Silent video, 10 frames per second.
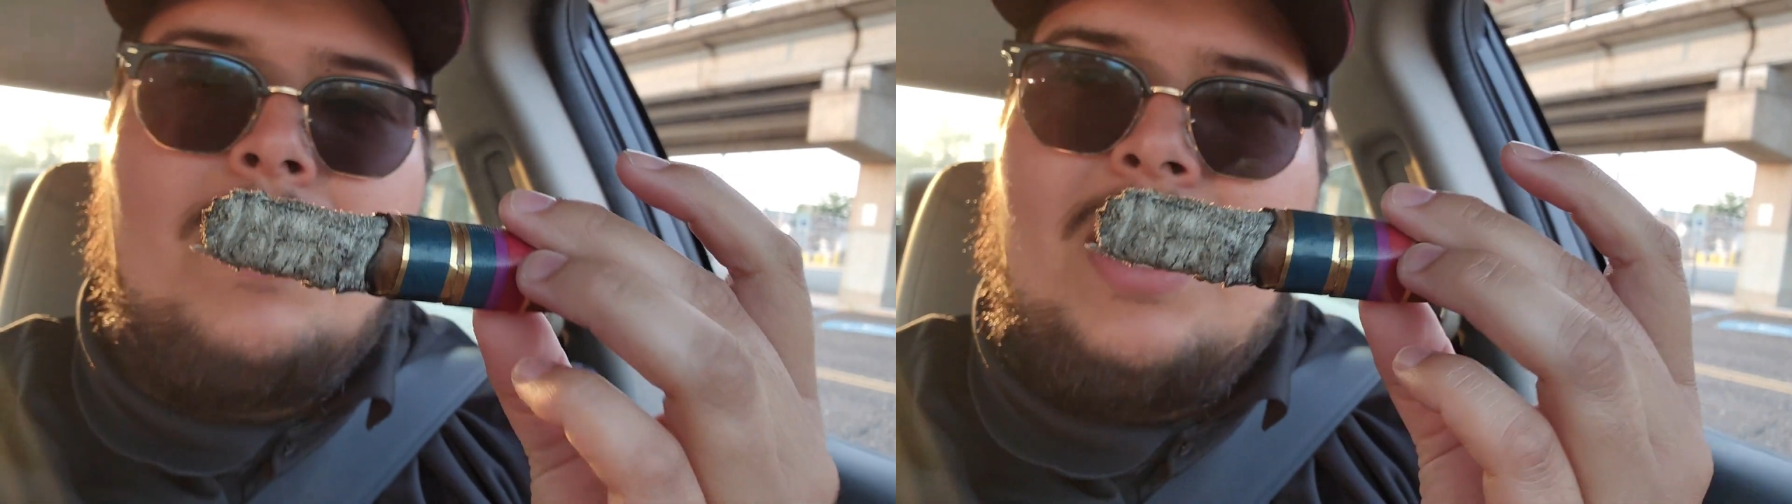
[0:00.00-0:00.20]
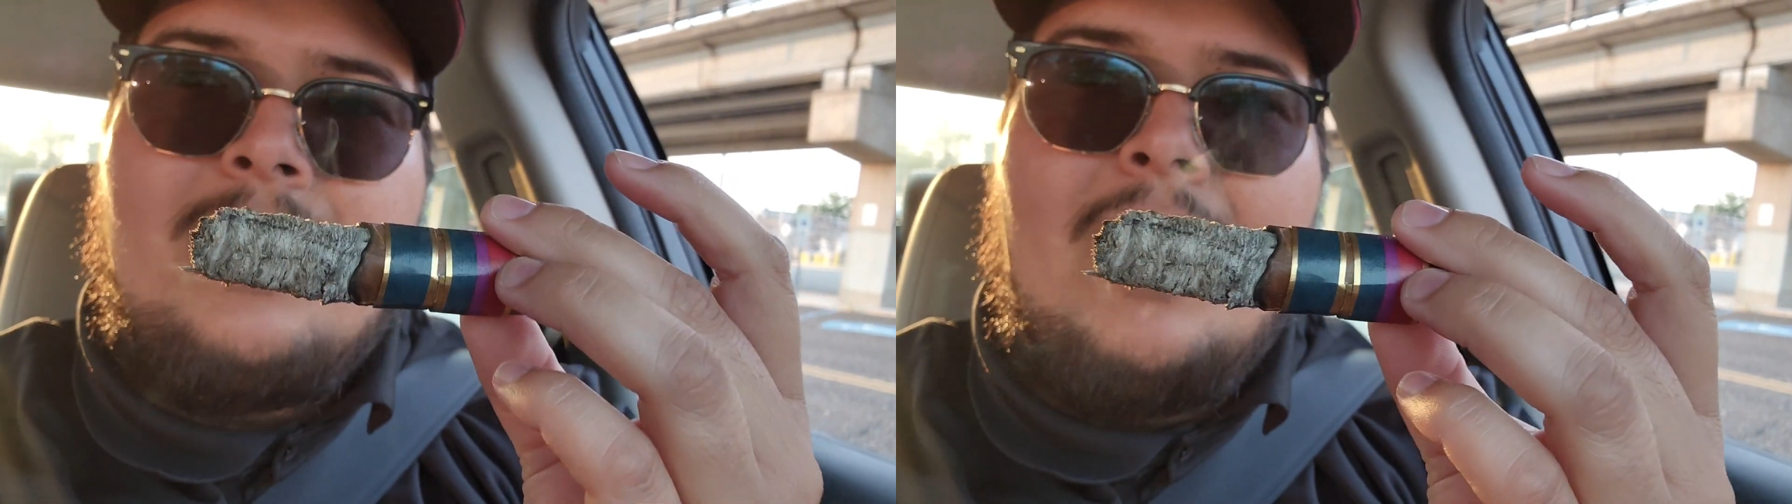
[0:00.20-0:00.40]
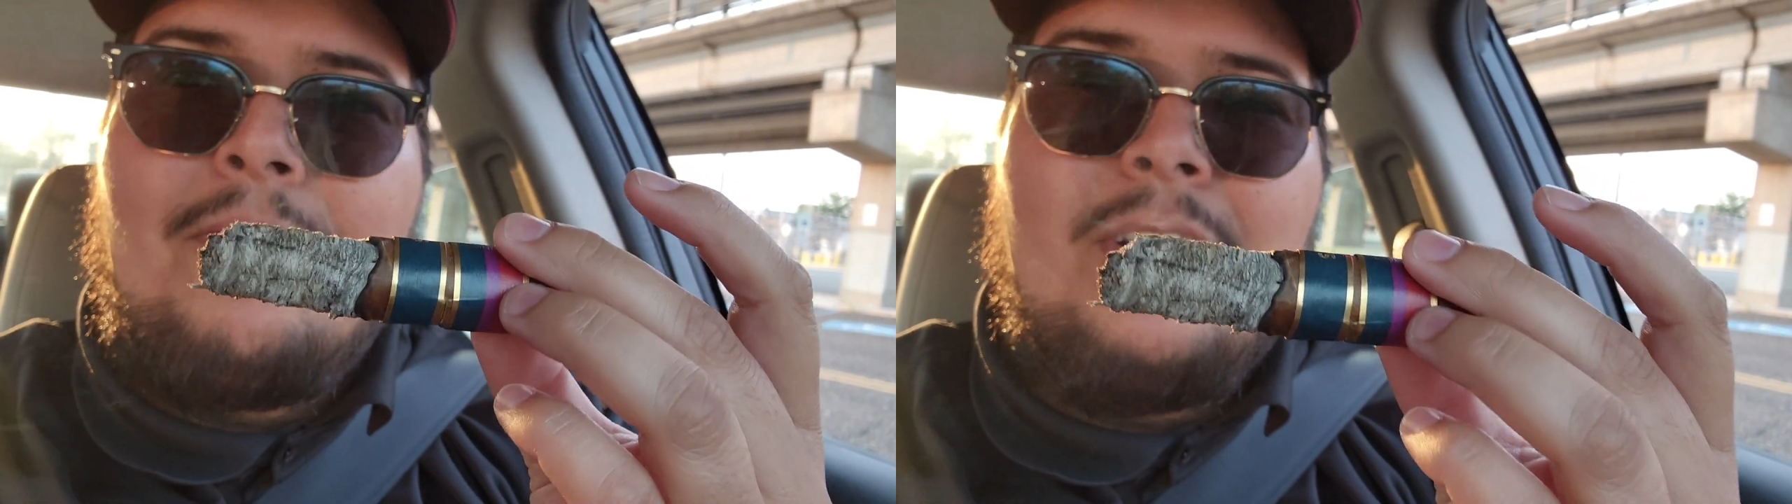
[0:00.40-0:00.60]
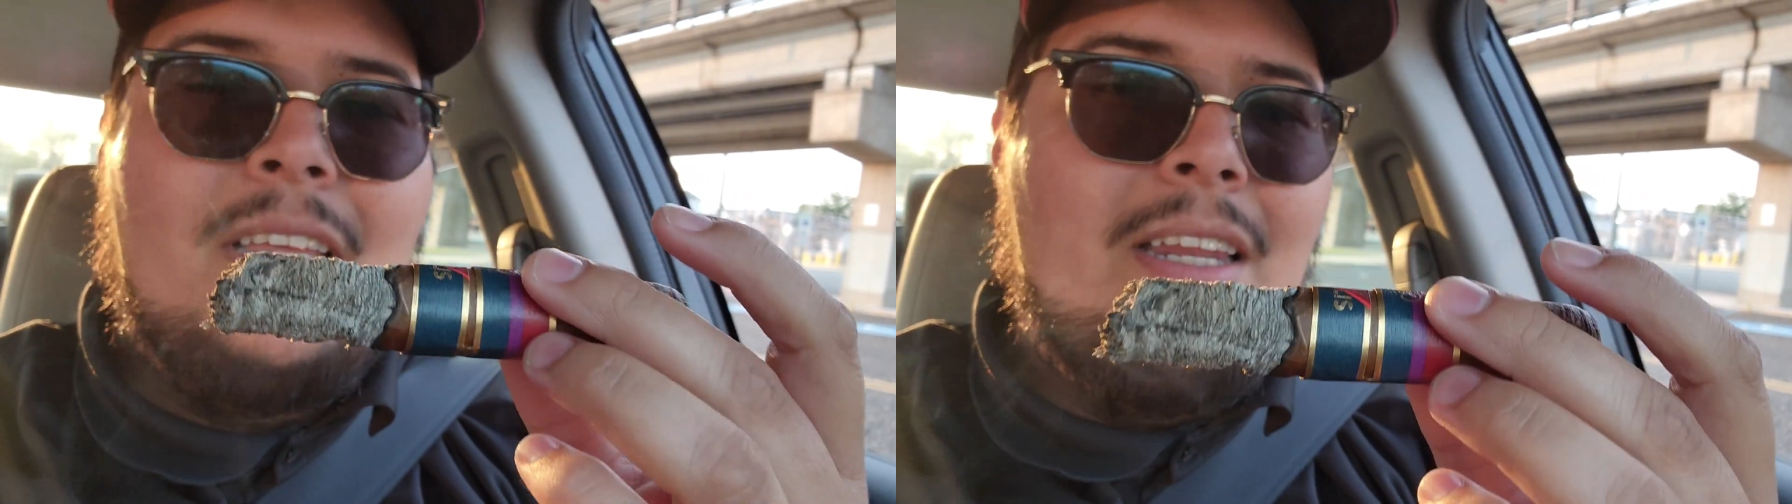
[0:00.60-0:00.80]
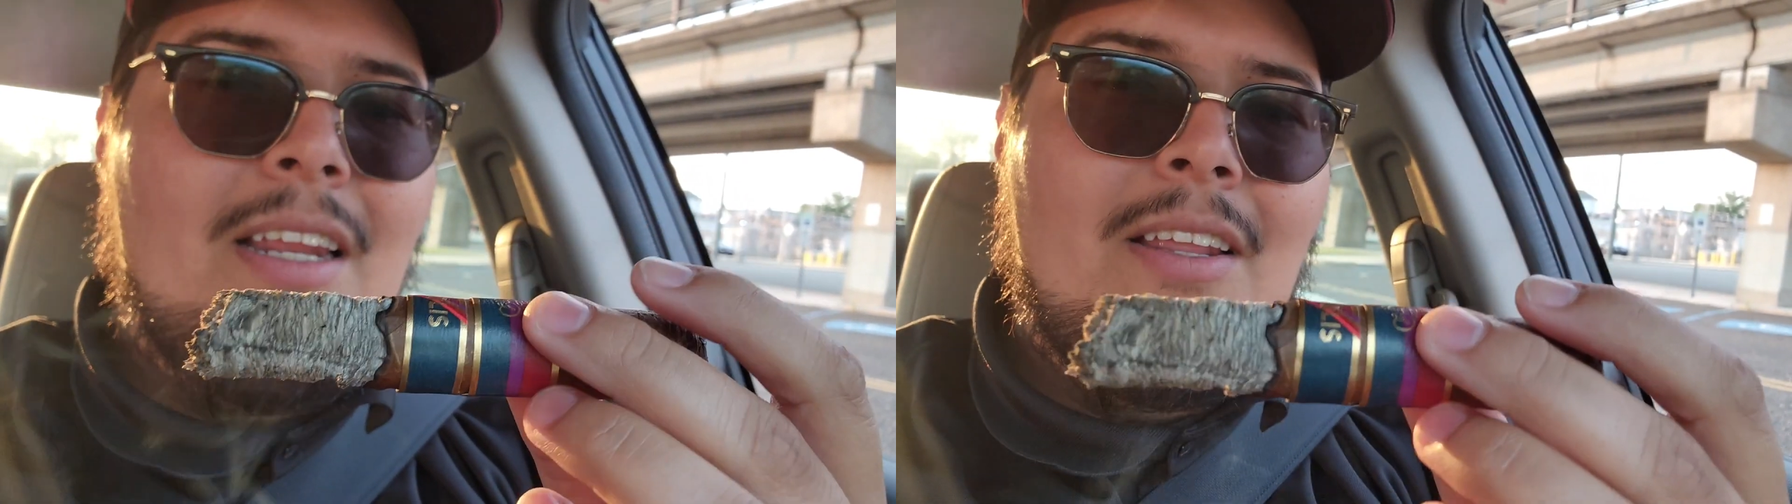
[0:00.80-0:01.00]
I
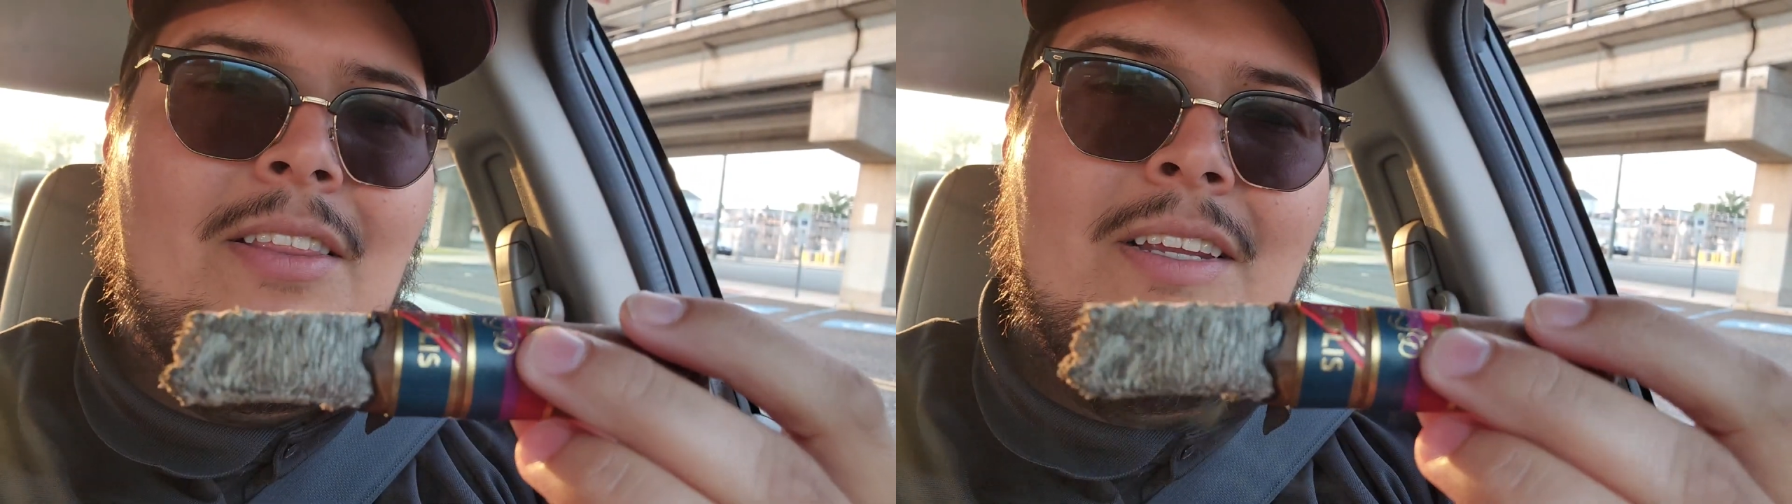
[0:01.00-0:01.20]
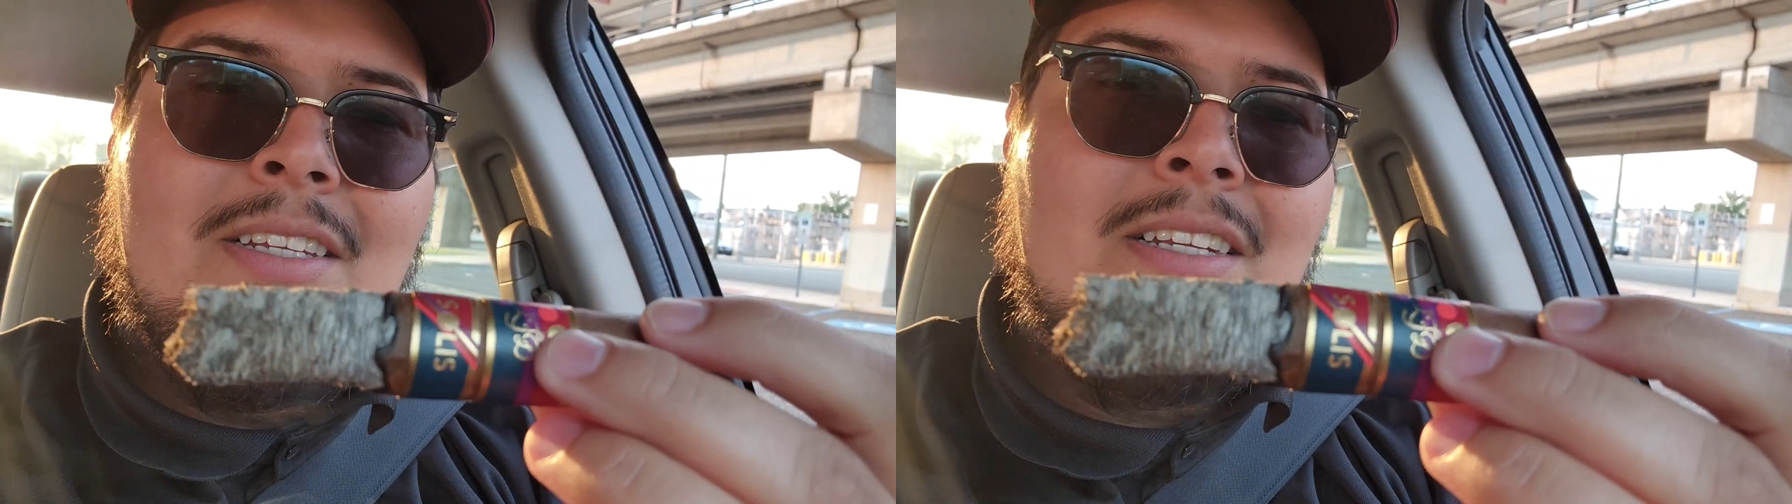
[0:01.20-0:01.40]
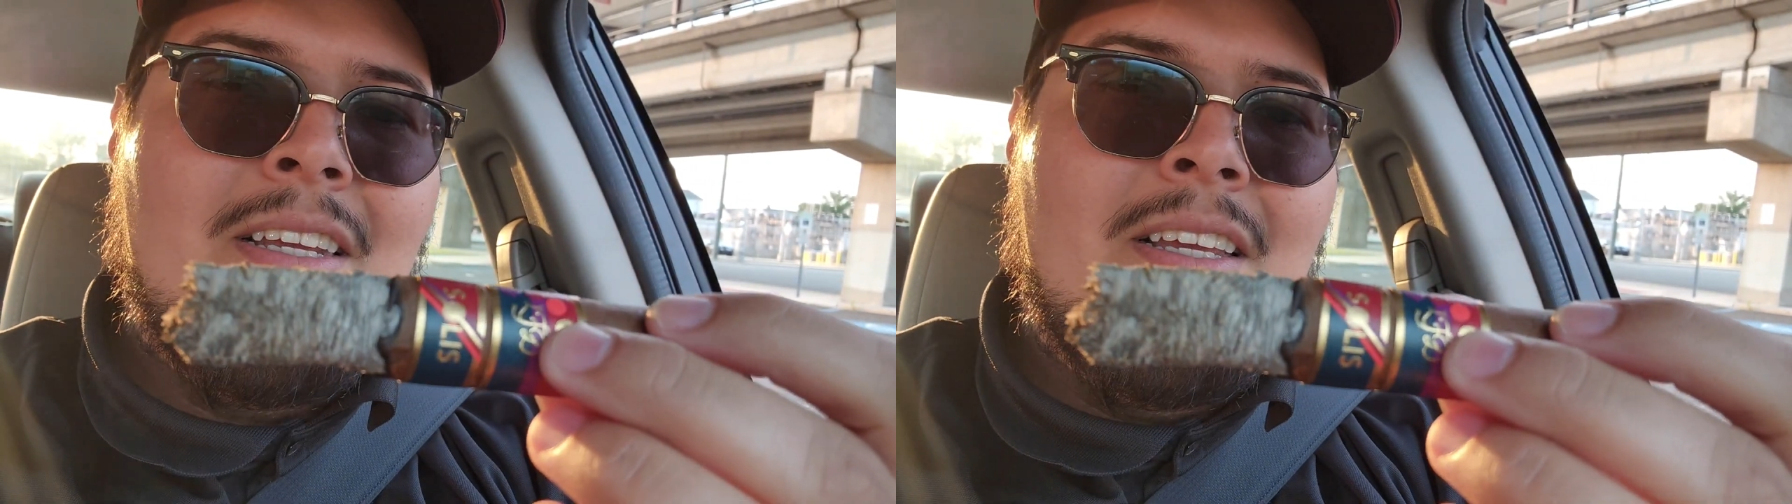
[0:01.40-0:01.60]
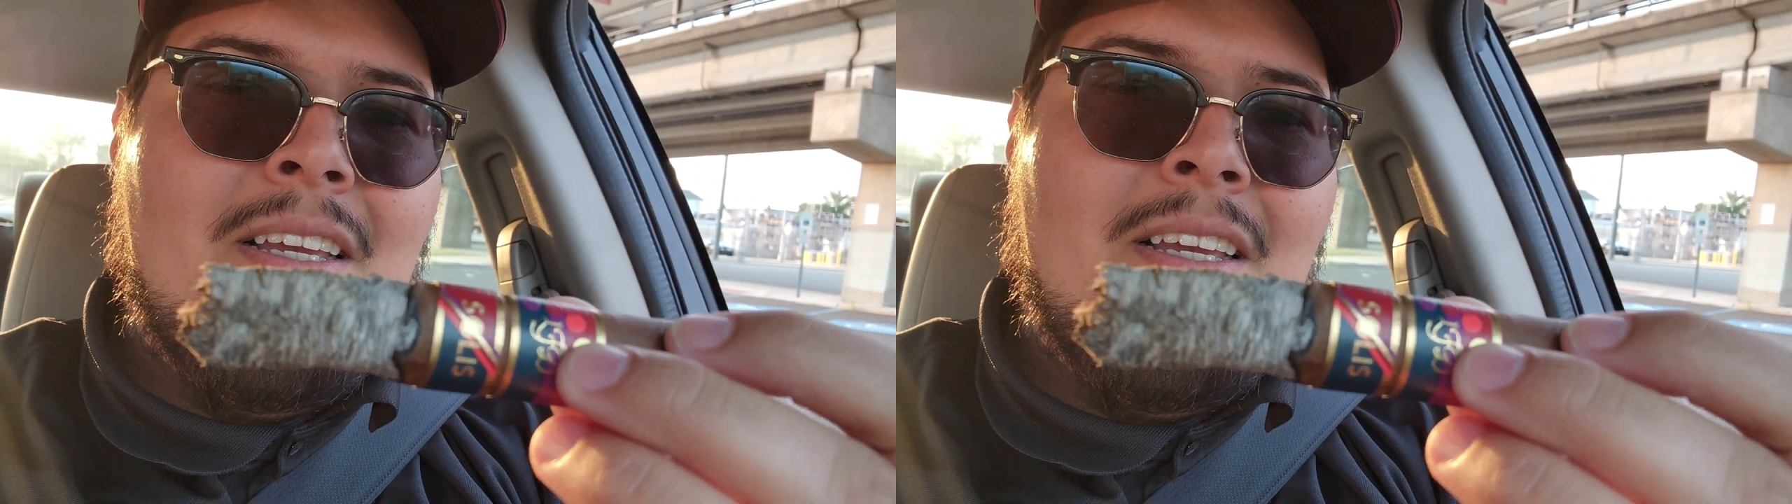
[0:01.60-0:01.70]
definitely needed this